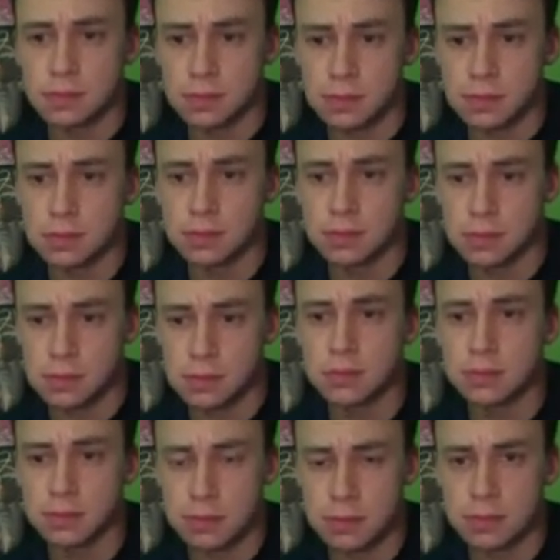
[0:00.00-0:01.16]

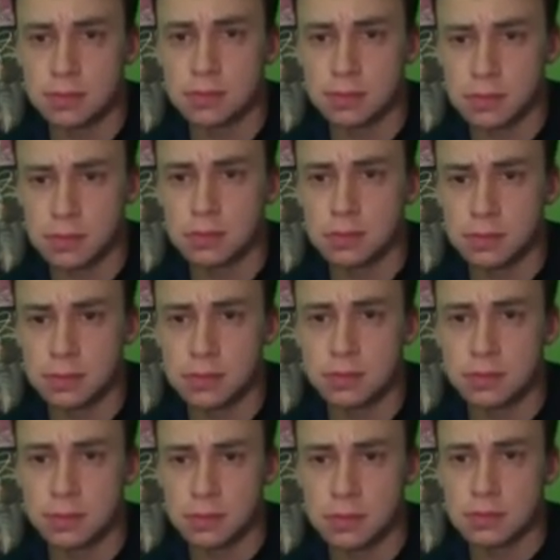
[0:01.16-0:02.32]

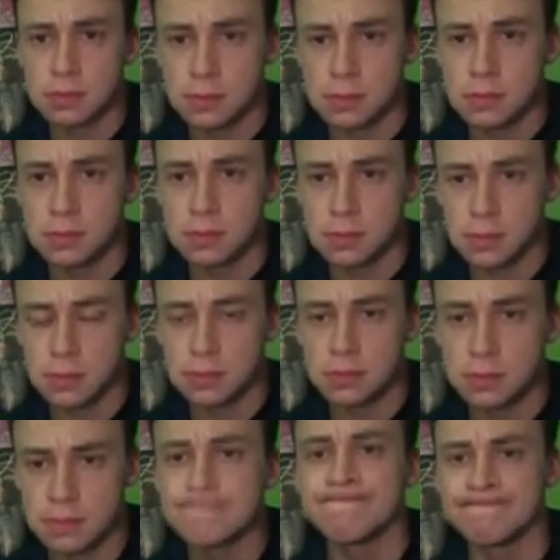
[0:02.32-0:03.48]

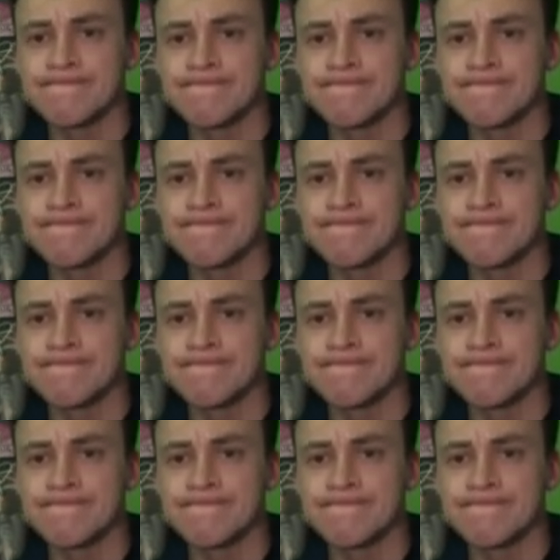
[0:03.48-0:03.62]
The person shown says nothing.